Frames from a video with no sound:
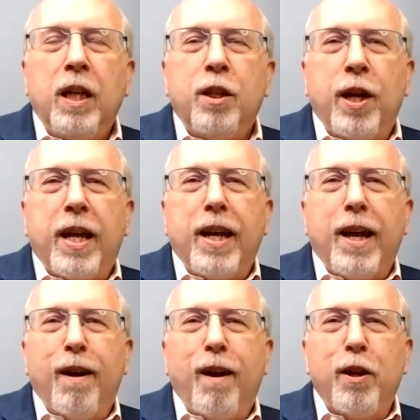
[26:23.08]
checking
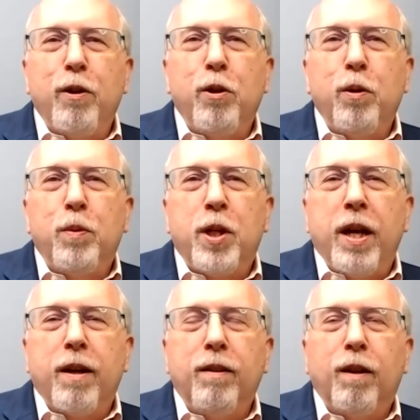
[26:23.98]
out our YouTube
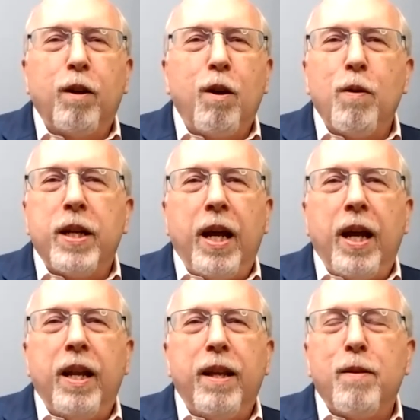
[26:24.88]
channel, or going to
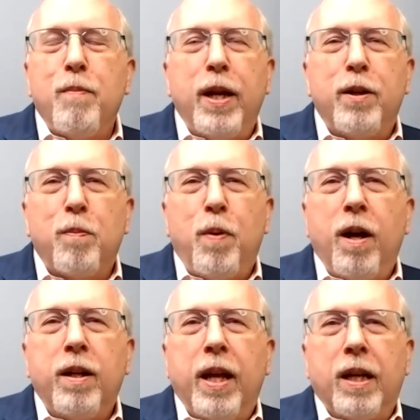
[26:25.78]
any of the major
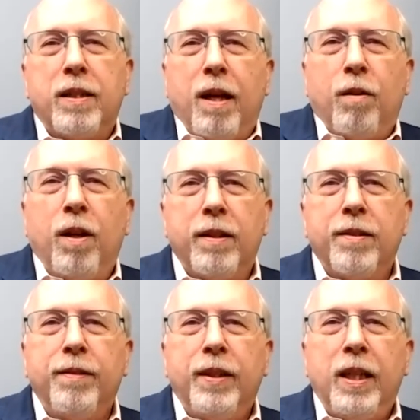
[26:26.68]
podcast
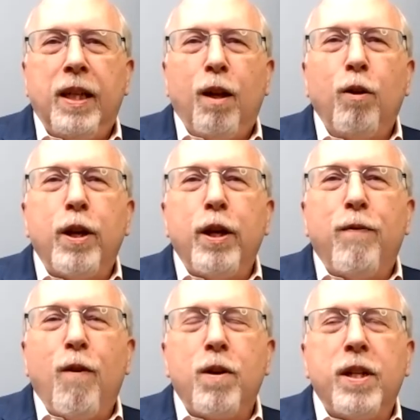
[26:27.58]
outlets. Looking
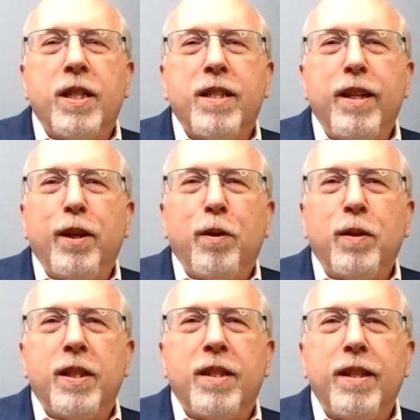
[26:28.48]
forward to seeing you
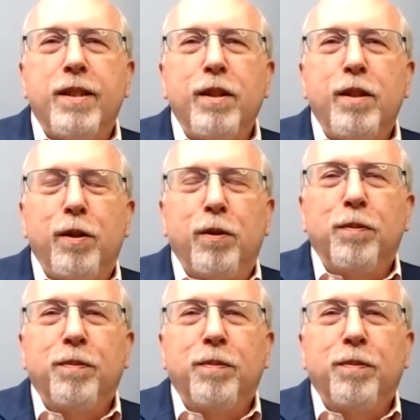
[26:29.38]
in season 2.